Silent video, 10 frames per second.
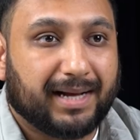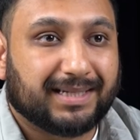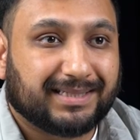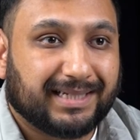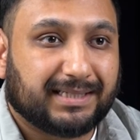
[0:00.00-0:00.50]

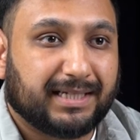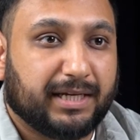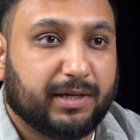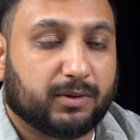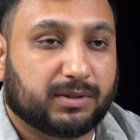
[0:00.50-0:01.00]

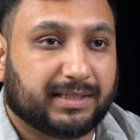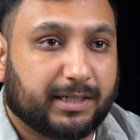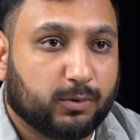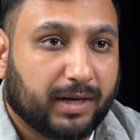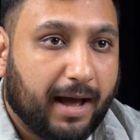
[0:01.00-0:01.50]
assessing your
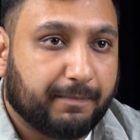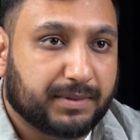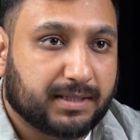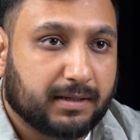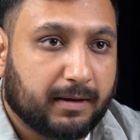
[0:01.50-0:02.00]
skill
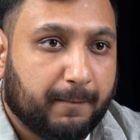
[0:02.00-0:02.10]
gaps.